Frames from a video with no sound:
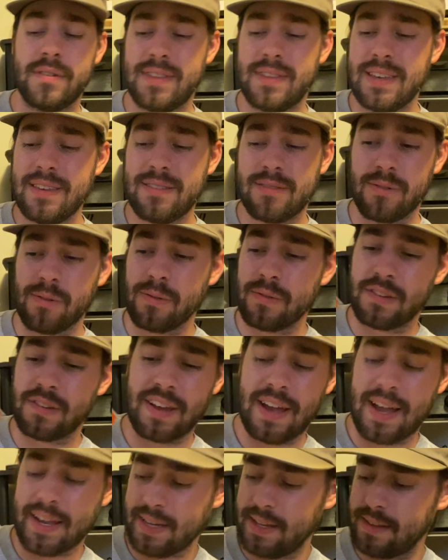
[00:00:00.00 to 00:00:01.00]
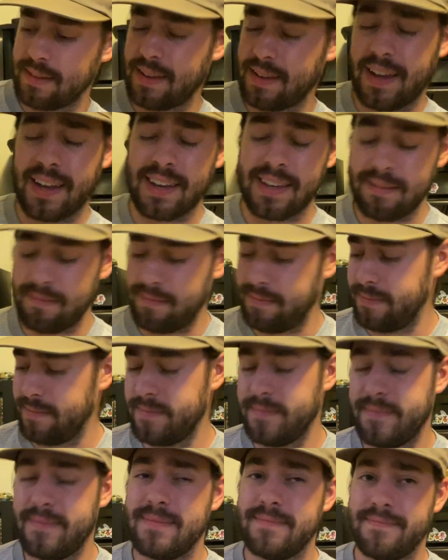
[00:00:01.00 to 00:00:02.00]
These old jackets, I
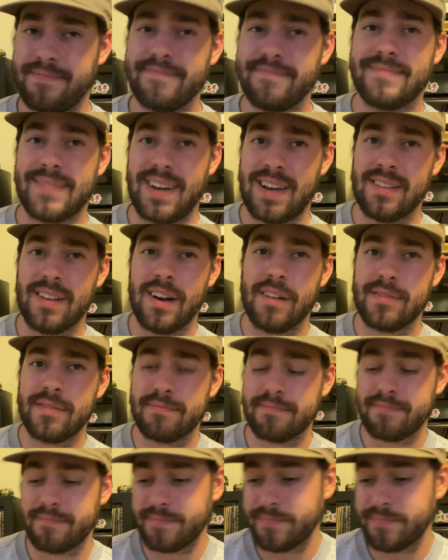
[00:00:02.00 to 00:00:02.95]
love them.